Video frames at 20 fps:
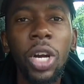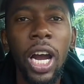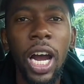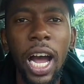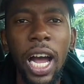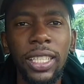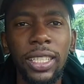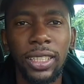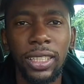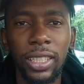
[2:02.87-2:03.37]

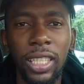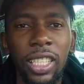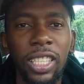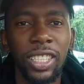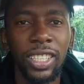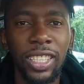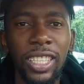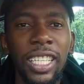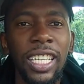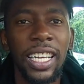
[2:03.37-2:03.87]
cross.
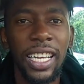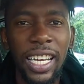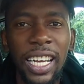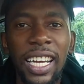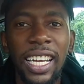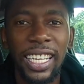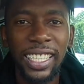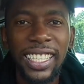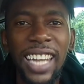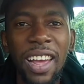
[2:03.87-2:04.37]

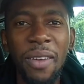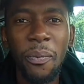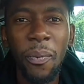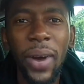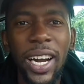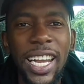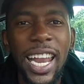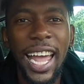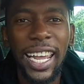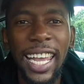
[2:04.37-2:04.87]
Them
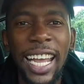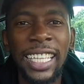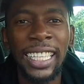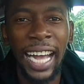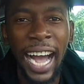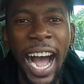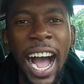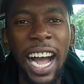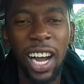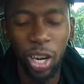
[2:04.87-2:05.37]
man I get
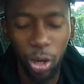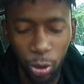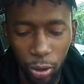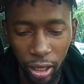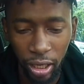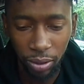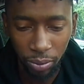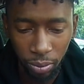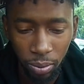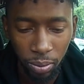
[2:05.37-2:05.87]

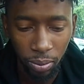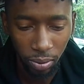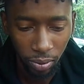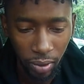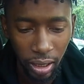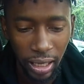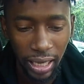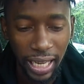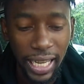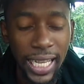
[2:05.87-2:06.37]
angry.
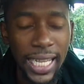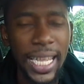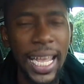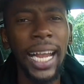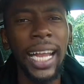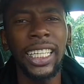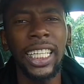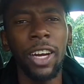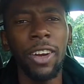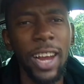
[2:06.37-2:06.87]

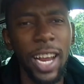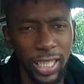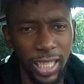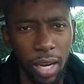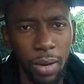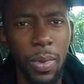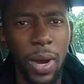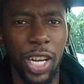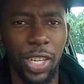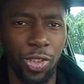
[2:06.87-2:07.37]
You get a
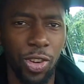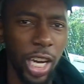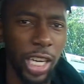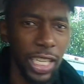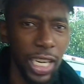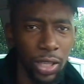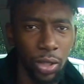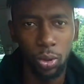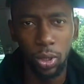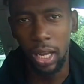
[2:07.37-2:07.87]
reaction, boss
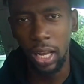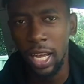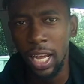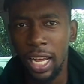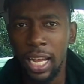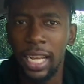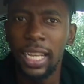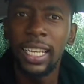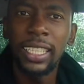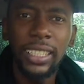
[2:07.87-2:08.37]
reaction to it.
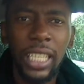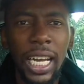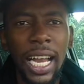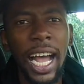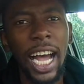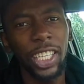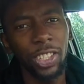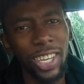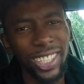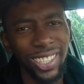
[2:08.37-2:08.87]
It's the
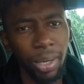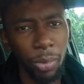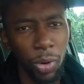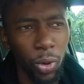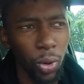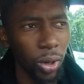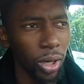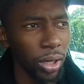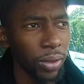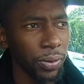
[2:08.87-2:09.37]
last reaction I'm
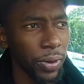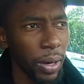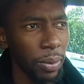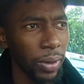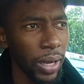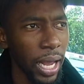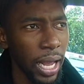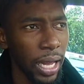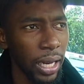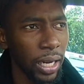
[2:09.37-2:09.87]
going on
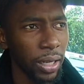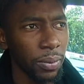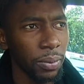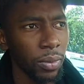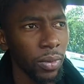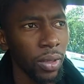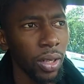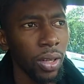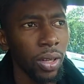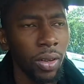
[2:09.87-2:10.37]
from Guyana.
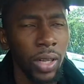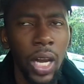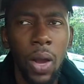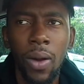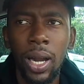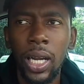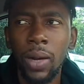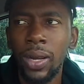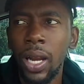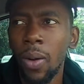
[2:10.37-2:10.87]
The
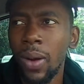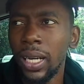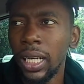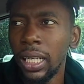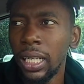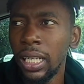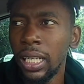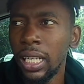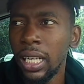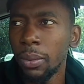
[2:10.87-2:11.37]
one
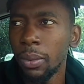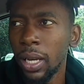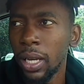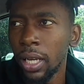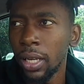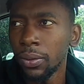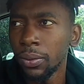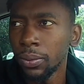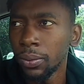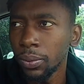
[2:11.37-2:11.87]
that the name
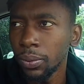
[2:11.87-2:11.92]
again.